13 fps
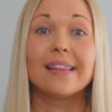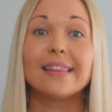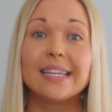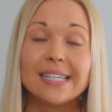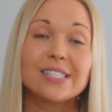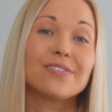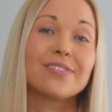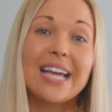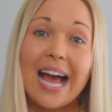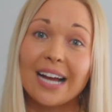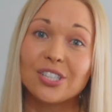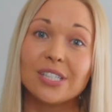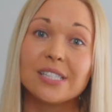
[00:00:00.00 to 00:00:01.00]
These
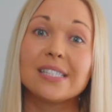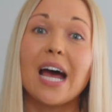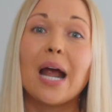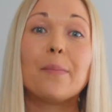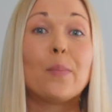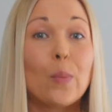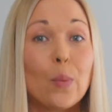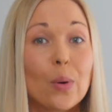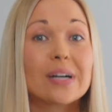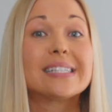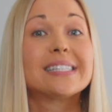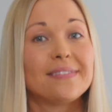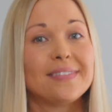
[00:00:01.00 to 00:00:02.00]
reactions are more
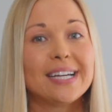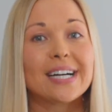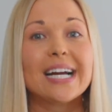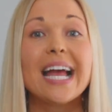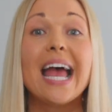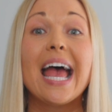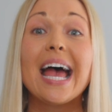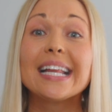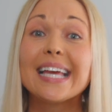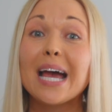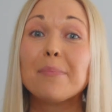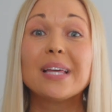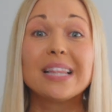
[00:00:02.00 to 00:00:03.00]
severe and
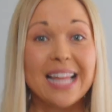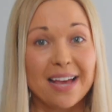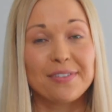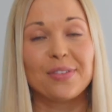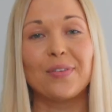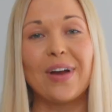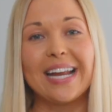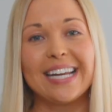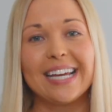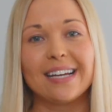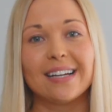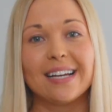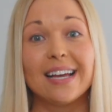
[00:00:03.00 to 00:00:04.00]
can be
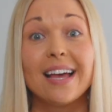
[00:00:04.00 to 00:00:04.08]
life-threatening.